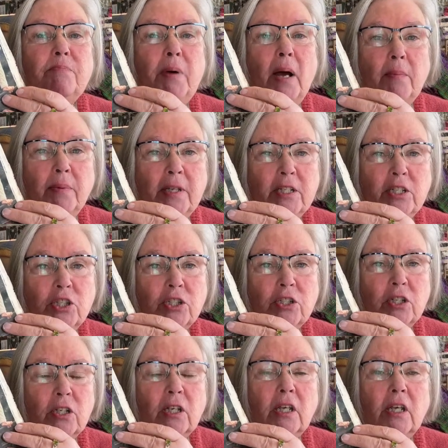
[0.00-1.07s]
published
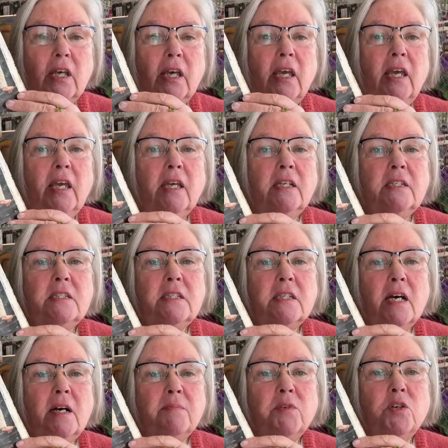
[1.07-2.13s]
and
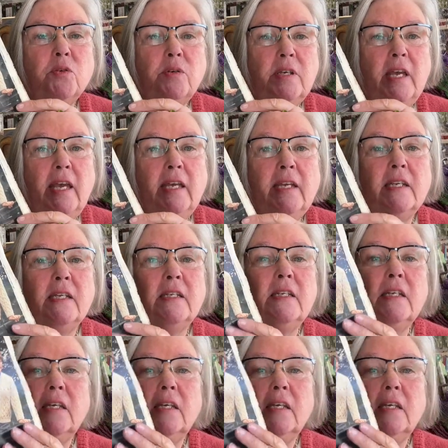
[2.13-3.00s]
created.